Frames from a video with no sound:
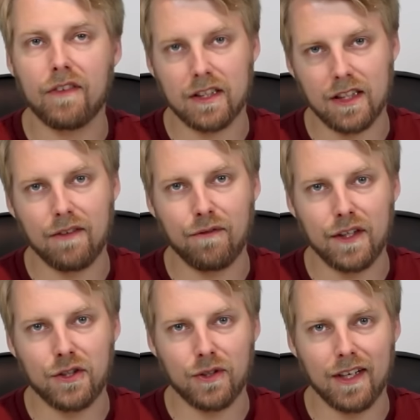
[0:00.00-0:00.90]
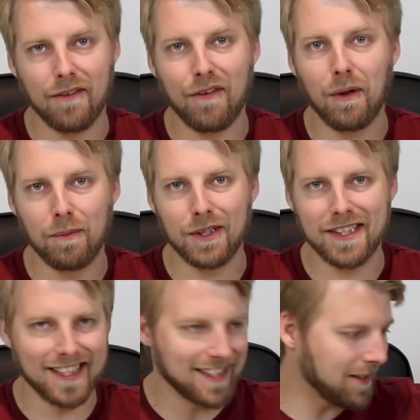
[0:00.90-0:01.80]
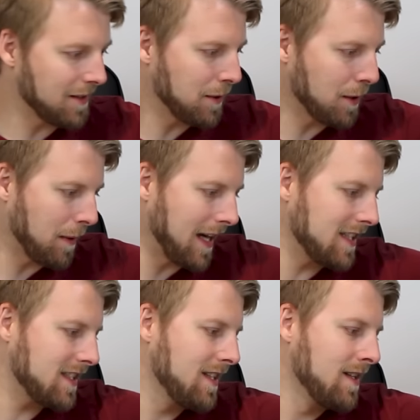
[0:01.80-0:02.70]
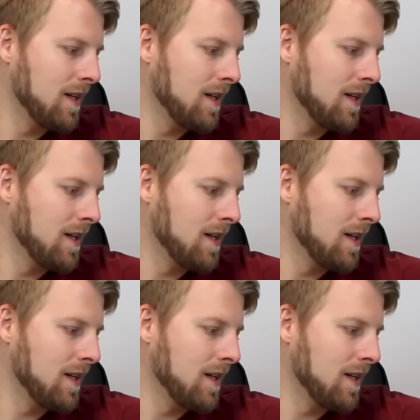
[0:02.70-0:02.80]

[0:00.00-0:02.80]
I've actually featured in a foul beer tasting in the past,